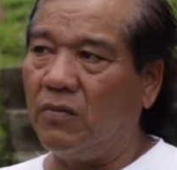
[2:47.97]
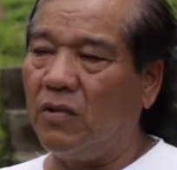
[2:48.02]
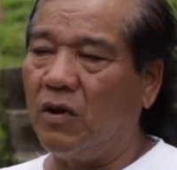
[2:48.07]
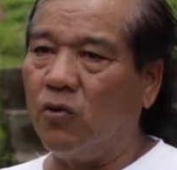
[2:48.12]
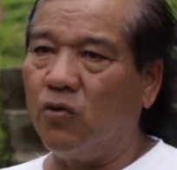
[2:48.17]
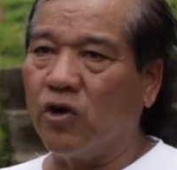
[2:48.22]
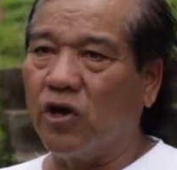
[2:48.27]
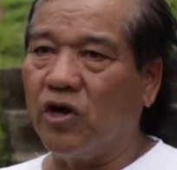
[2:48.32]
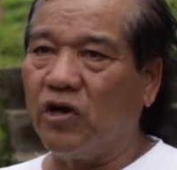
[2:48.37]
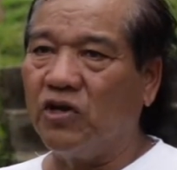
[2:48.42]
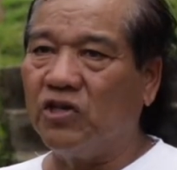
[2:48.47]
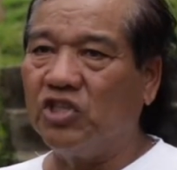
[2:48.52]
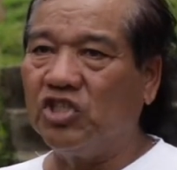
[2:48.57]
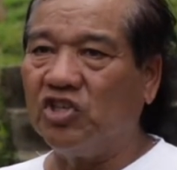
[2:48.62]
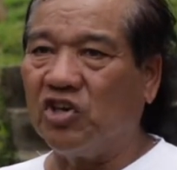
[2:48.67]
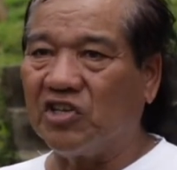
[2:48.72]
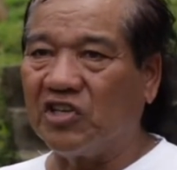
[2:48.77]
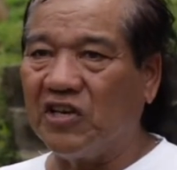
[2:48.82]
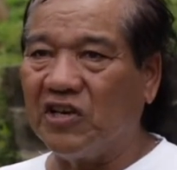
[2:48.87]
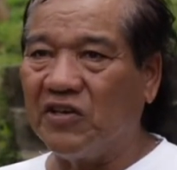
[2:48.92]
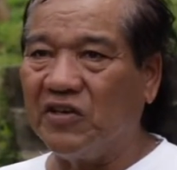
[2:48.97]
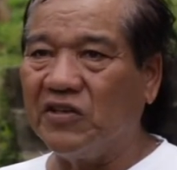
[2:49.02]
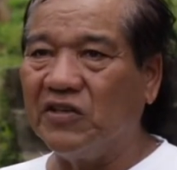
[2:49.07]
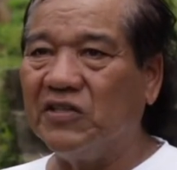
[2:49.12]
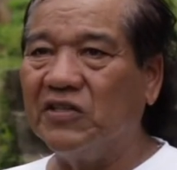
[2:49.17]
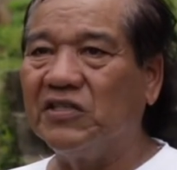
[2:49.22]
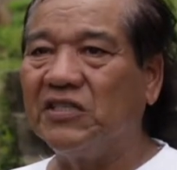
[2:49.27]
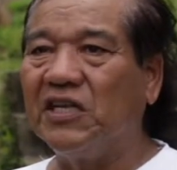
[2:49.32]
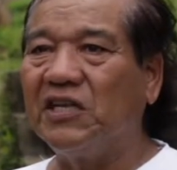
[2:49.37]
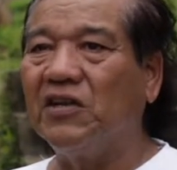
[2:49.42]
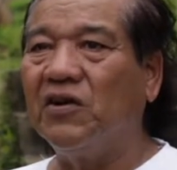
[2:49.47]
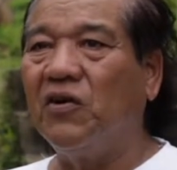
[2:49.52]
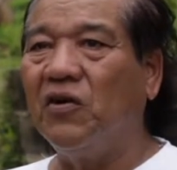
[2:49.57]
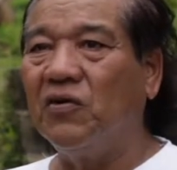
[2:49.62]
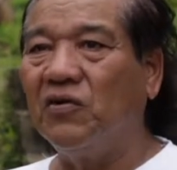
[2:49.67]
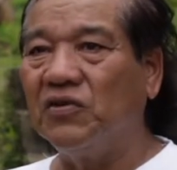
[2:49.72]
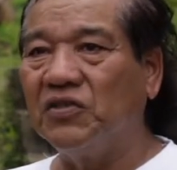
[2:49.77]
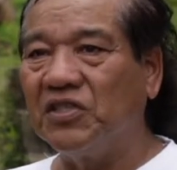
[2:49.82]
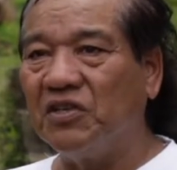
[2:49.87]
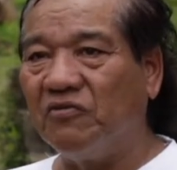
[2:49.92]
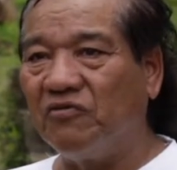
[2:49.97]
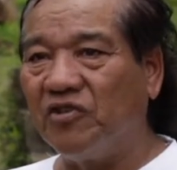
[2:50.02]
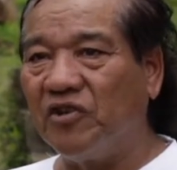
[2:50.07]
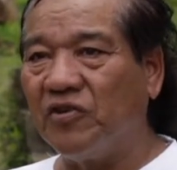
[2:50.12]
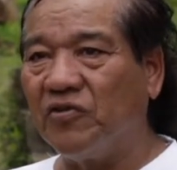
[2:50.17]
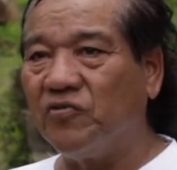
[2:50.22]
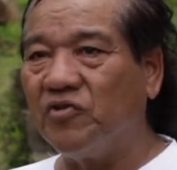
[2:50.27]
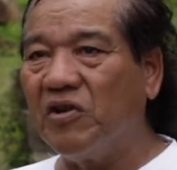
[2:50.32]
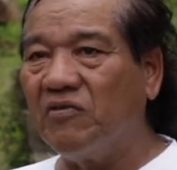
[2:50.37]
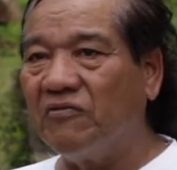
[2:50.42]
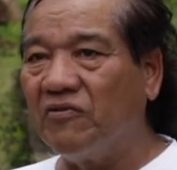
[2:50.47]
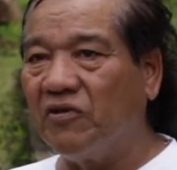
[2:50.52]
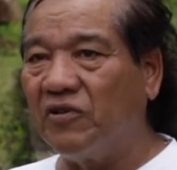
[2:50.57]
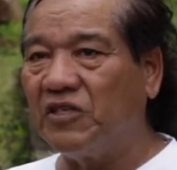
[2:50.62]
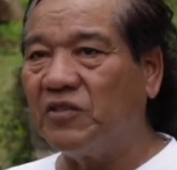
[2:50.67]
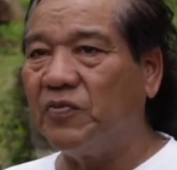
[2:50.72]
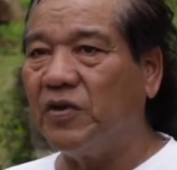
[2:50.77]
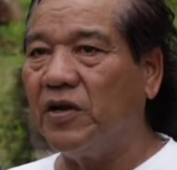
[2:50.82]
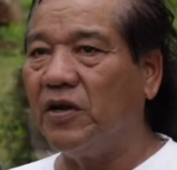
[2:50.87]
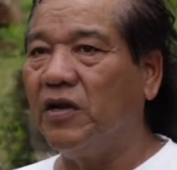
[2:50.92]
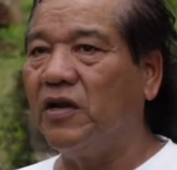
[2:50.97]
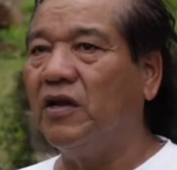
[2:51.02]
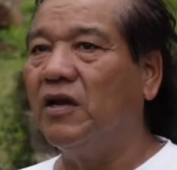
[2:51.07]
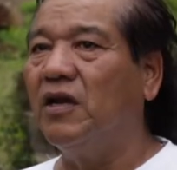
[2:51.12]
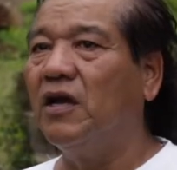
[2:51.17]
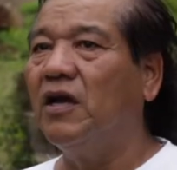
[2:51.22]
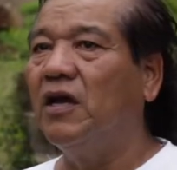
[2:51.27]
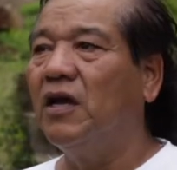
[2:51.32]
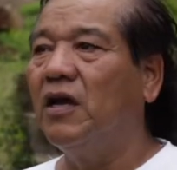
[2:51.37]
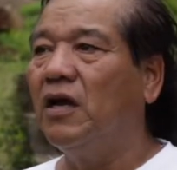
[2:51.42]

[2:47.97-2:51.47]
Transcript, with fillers: hurricane shutters and all those different reinforcement there.